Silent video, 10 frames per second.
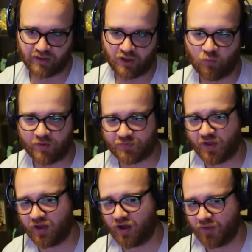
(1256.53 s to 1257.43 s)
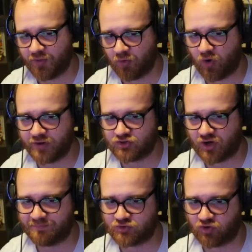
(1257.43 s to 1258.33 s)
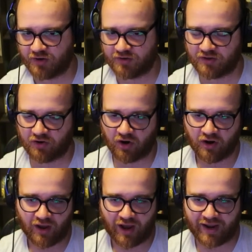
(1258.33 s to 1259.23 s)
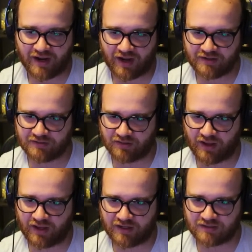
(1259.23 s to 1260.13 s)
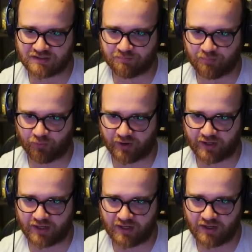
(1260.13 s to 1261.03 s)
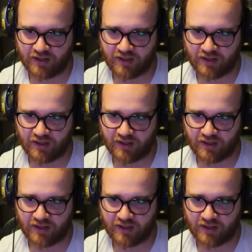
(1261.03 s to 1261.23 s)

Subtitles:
With the other 1-drop drawn here, I kind of like Debris